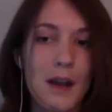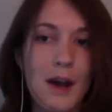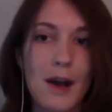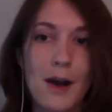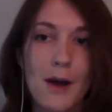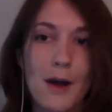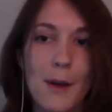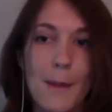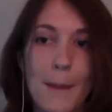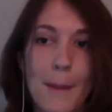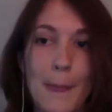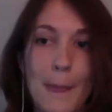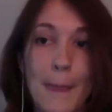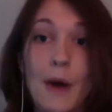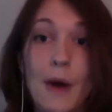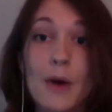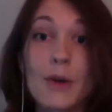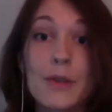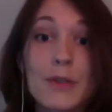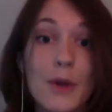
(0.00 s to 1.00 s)

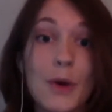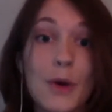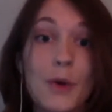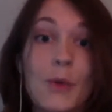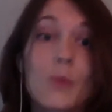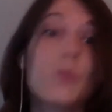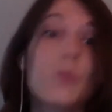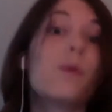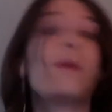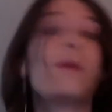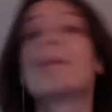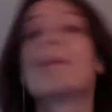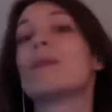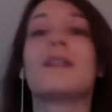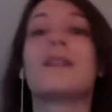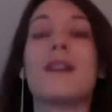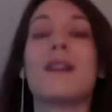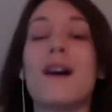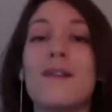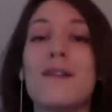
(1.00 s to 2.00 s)
Also, we would
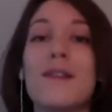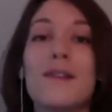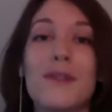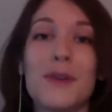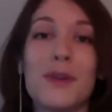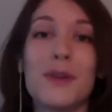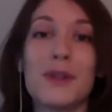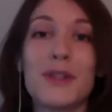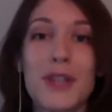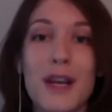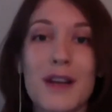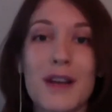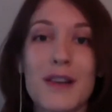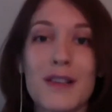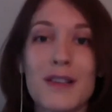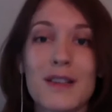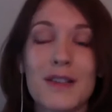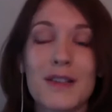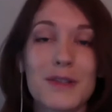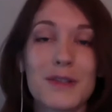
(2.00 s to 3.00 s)
love if you could share
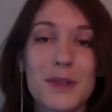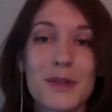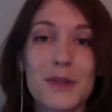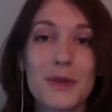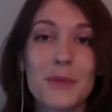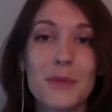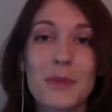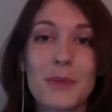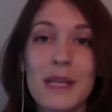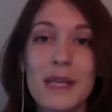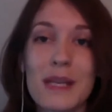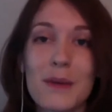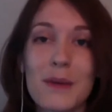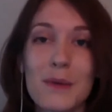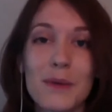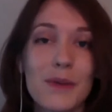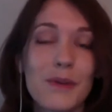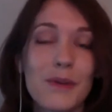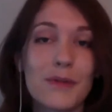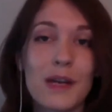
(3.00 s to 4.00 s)
this on social media
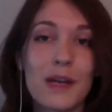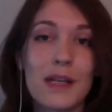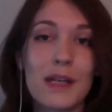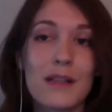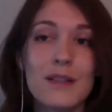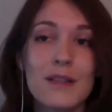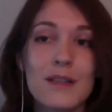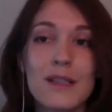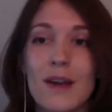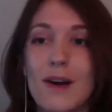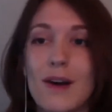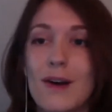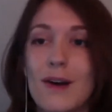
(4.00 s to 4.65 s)
with your friends.